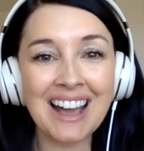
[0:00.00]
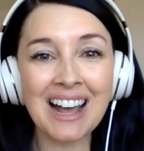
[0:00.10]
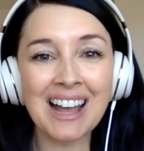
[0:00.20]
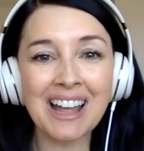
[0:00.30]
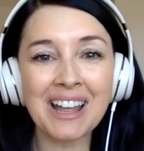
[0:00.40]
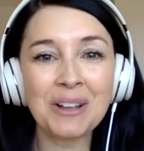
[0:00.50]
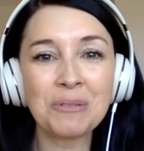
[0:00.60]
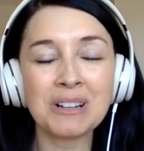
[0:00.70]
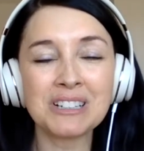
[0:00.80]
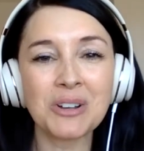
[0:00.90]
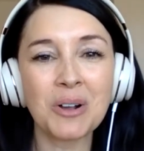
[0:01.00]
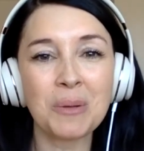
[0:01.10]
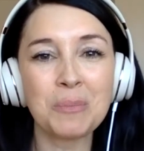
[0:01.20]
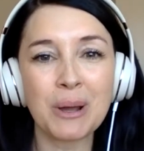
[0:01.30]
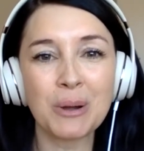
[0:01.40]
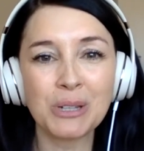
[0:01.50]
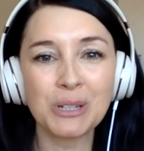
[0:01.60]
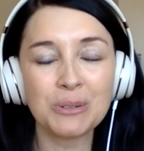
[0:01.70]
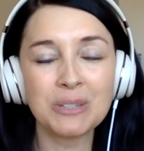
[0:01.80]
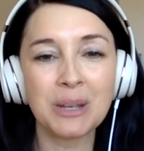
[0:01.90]
I want to talk about
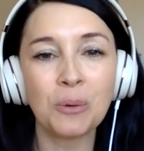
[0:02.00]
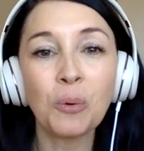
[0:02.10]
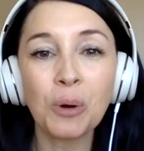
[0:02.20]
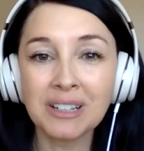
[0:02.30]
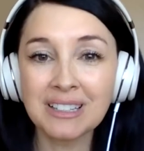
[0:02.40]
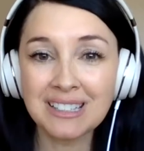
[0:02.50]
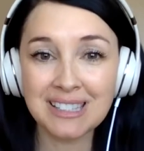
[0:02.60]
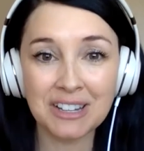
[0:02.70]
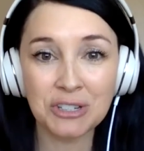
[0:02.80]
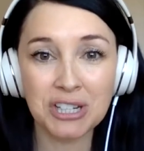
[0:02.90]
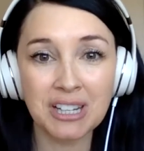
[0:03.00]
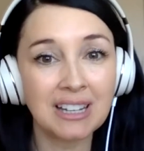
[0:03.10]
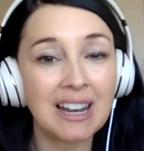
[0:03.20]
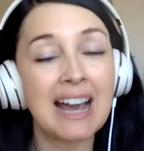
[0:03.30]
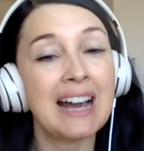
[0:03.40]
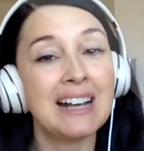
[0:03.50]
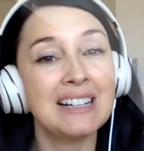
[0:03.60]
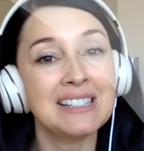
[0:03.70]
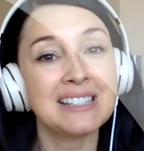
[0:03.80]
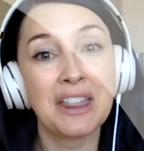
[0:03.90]
using organization
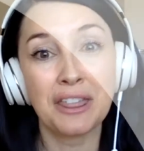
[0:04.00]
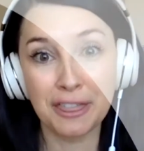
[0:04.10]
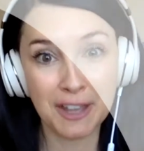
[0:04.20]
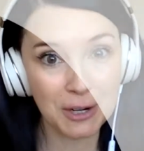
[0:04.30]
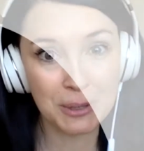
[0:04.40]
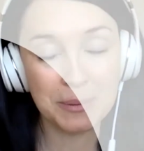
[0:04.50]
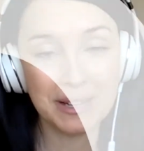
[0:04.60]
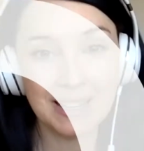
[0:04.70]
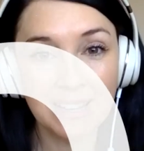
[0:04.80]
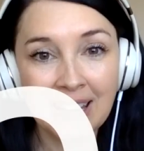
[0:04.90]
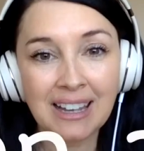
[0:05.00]
as therapy.